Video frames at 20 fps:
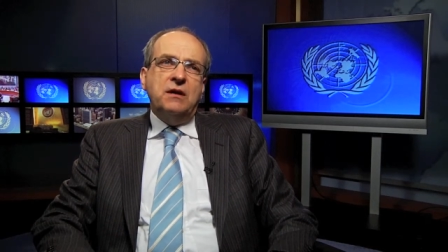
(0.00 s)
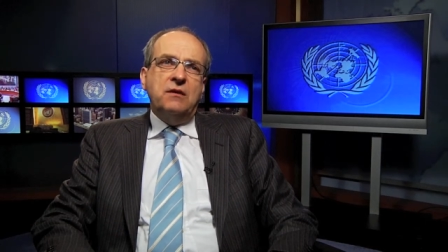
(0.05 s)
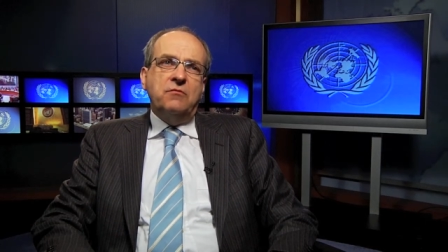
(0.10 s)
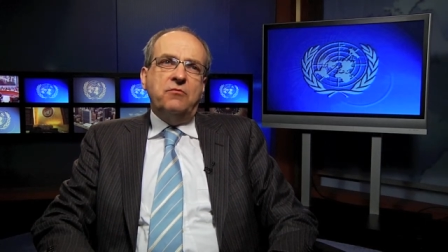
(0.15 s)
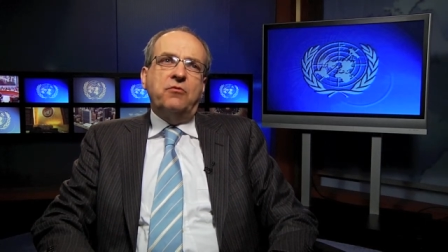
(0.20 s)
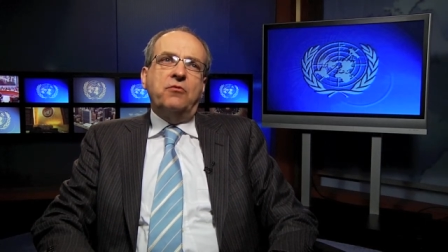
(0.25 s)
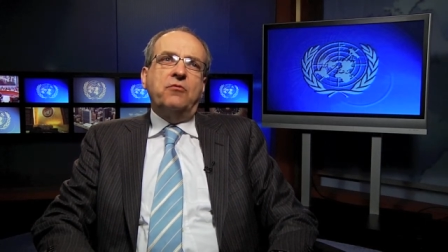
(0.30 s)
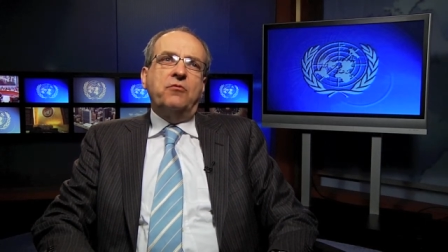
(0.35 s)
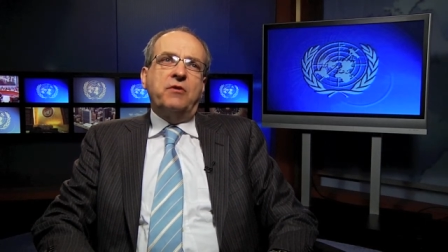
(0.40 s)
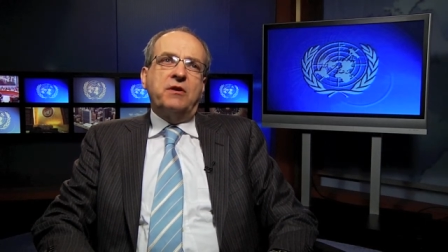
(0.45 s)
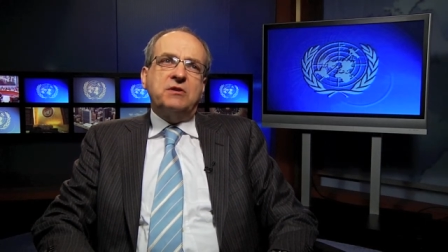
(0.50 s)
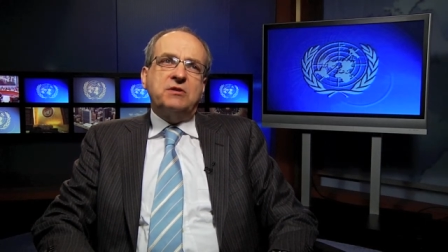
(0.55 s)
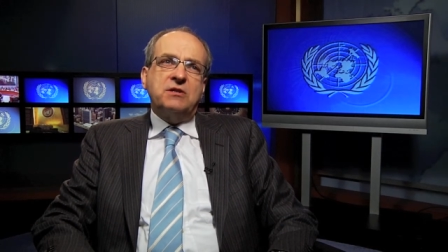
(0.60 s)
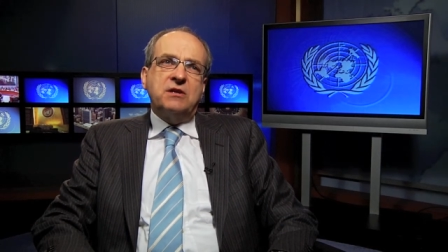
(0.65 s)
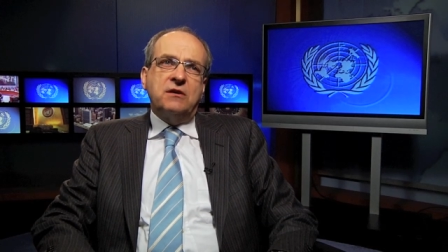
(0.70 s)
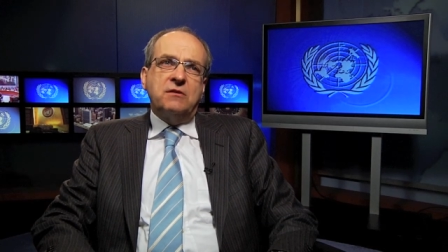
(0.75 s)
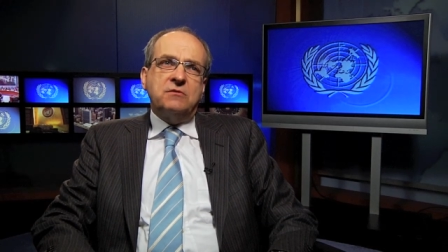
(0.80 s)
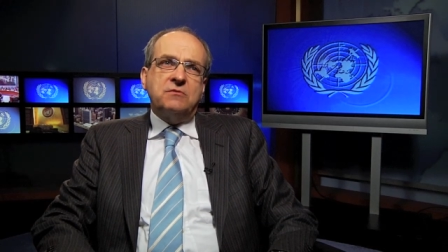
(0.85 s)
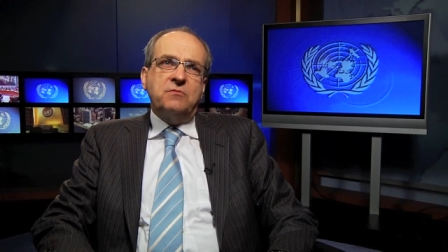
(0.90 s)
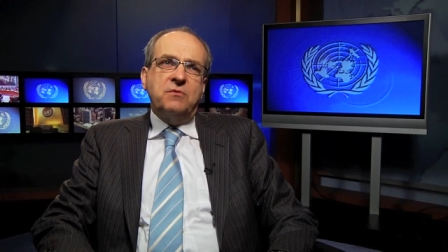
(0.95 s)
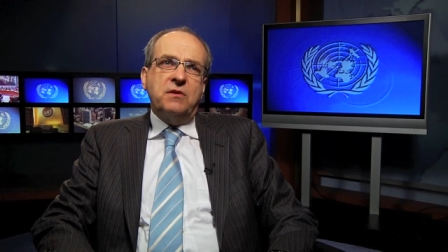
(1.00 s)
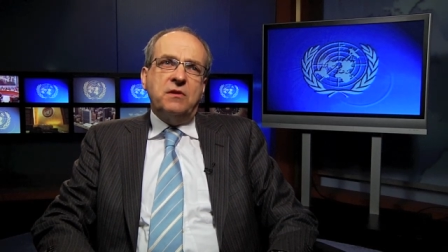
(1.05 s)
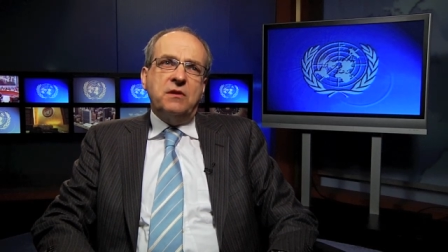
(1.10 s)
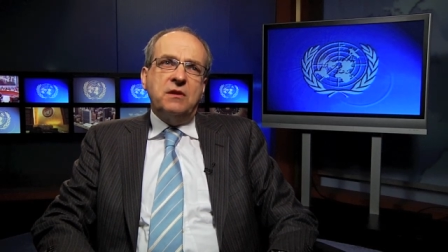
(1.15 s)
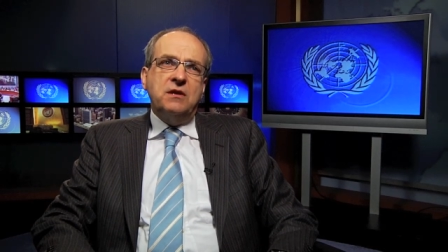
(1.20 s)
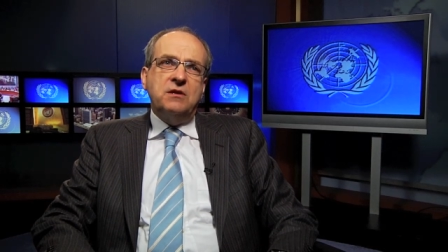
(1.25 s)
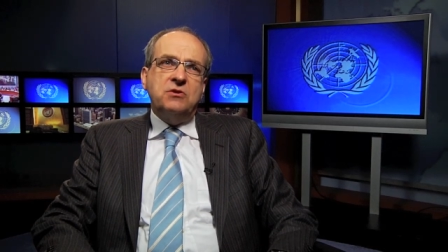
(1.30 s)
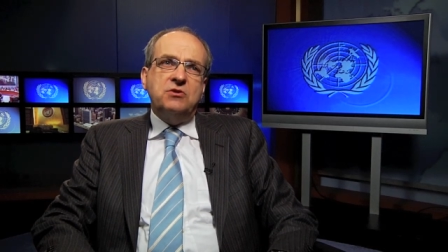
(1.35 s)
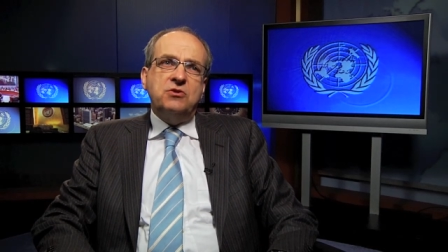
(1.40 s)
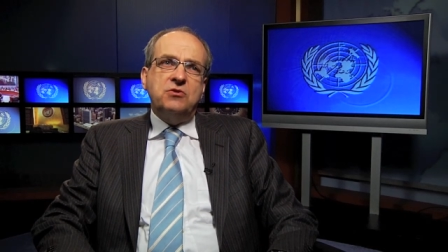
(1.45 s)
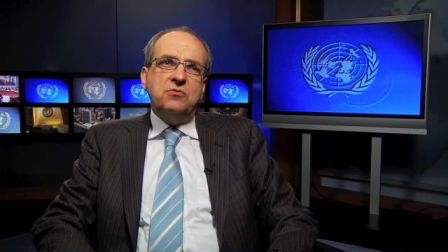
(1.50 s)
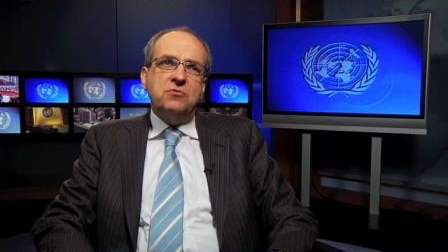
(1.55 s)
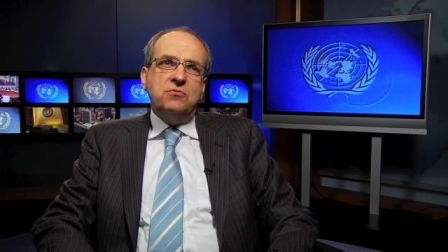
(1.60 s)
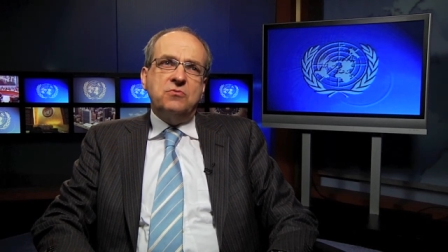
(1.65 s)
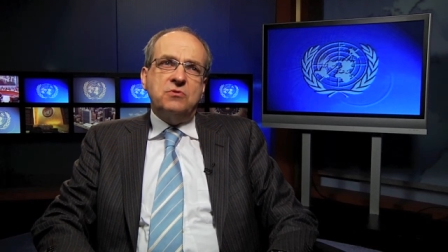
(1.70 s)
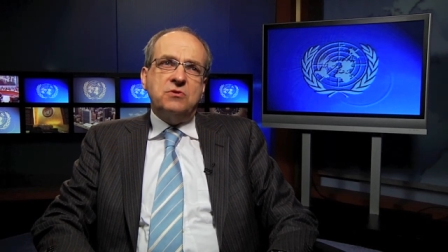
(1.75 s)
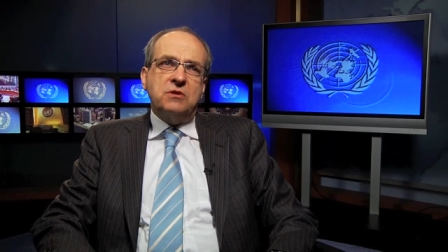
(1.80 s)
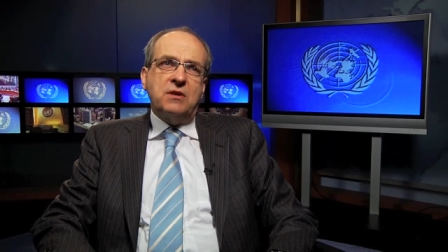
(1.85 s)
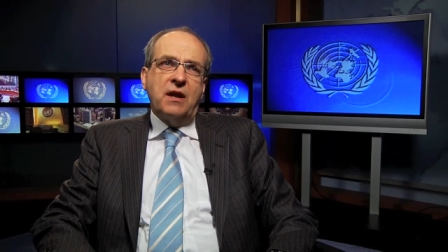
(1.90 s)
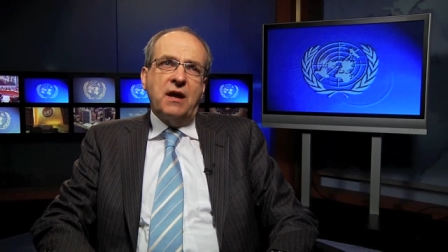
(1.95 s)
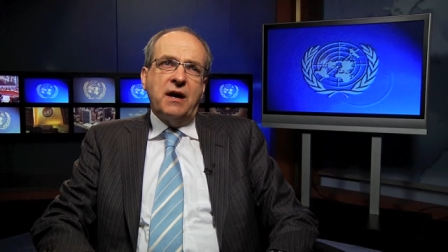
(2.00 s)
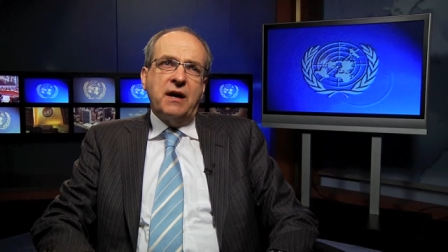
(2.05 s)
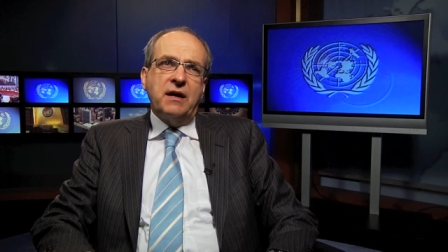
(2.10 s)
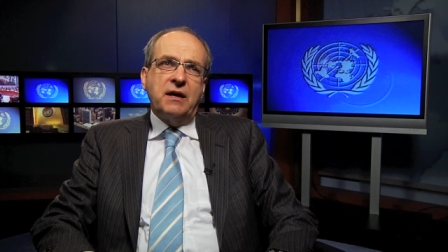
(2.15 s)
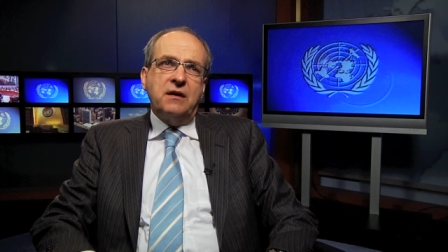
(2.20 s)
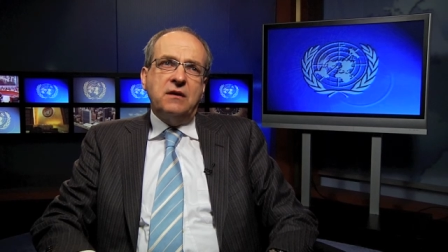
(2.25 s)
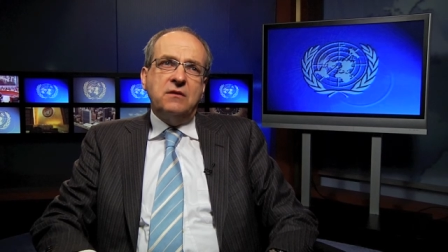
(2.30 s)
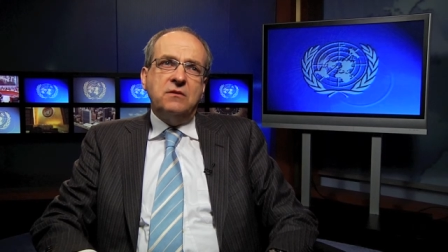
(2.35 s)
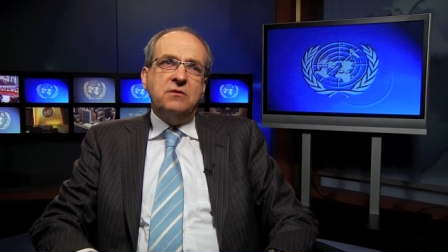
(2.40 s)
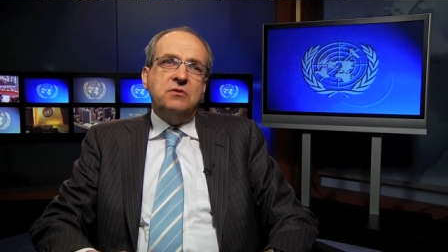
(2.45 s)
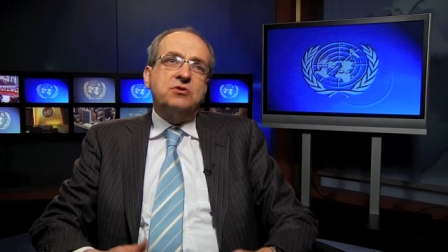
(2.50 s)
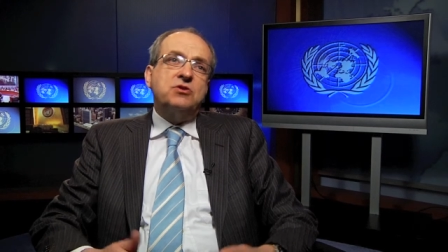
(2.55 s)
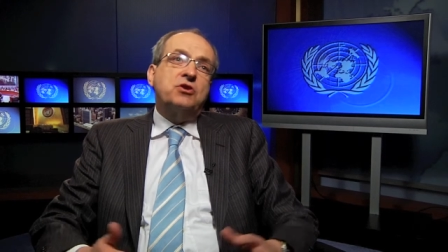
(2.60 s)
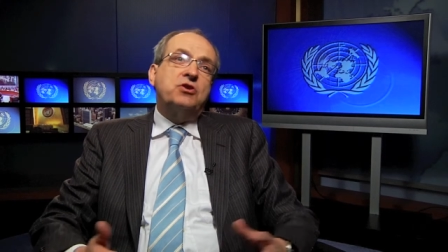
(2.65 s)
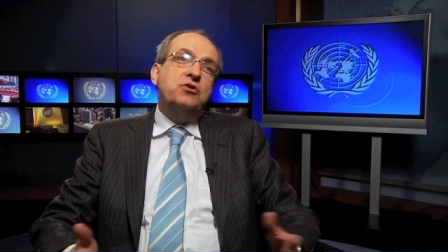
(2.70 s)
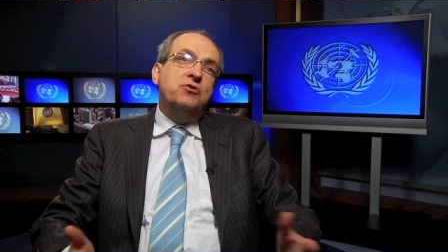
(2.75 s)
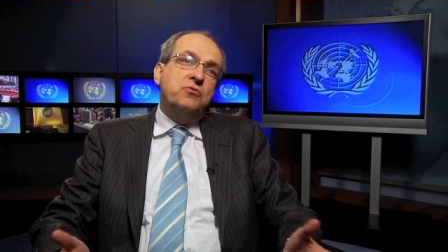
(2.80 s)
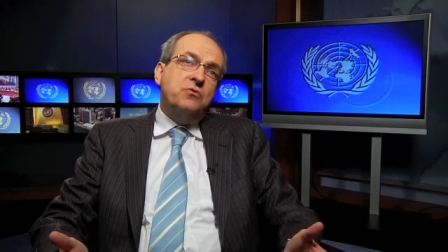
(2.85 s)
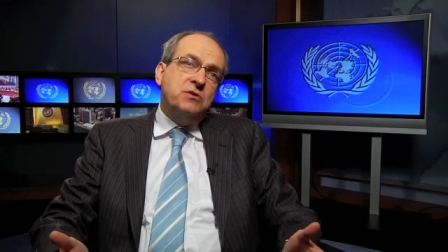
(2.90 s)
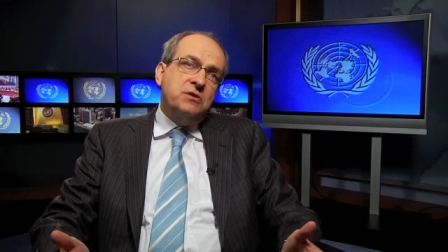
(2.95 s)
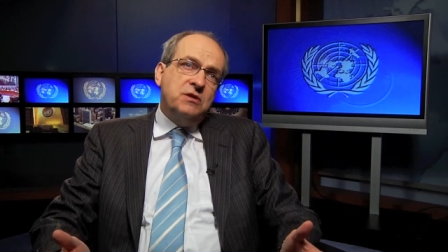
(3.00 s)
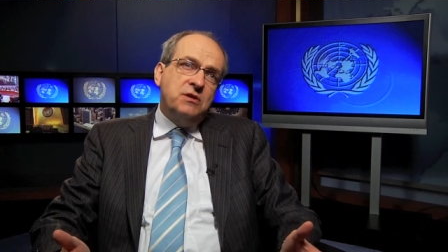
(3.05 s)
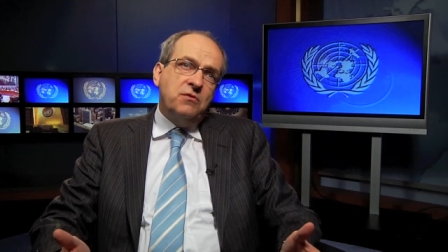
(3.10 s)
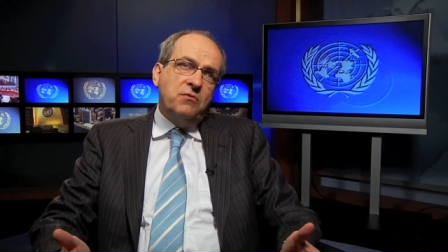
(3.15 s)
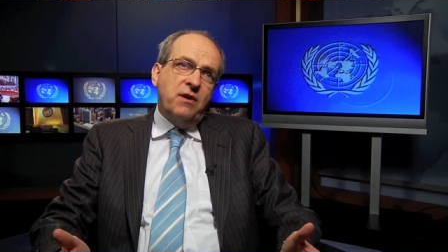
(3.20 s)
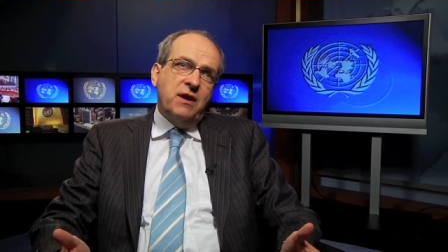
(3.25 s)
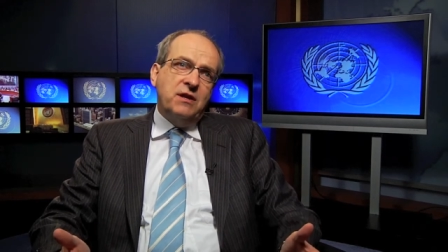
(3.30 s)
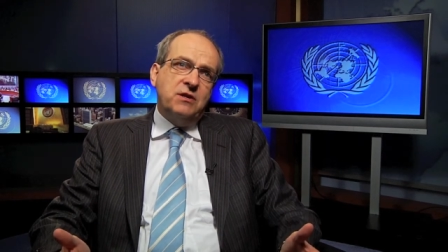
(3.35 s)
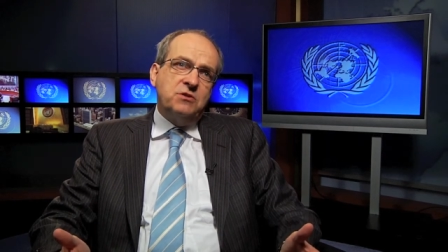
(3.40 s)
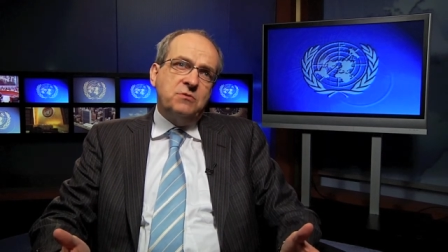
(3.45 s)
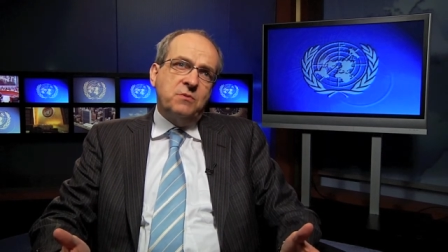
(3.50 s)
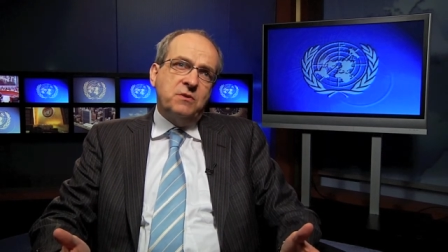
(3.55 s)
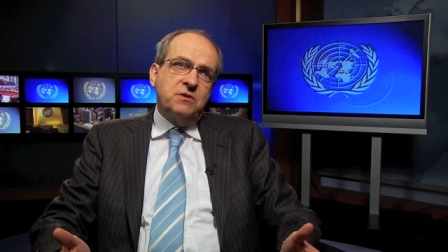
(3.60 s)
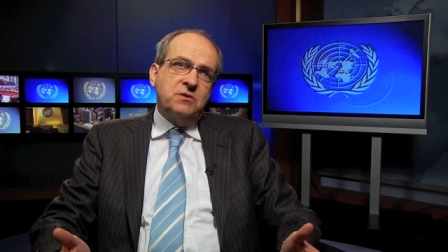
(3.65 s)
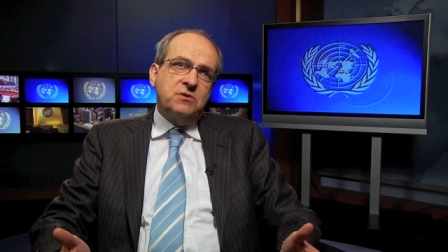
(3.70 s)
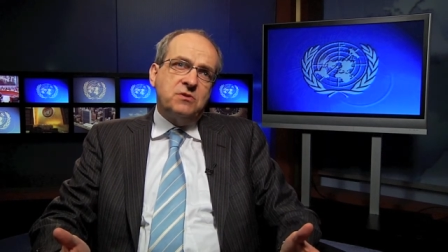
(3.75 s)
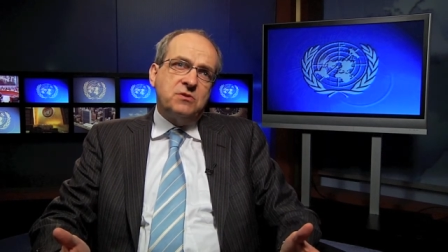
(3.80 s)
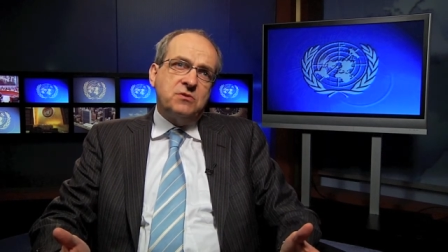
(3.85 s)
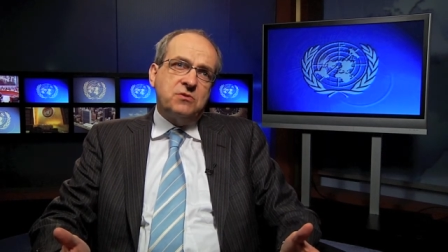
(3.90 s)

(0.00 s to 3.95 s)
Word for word: involve ourselves with issues like the security arrangements,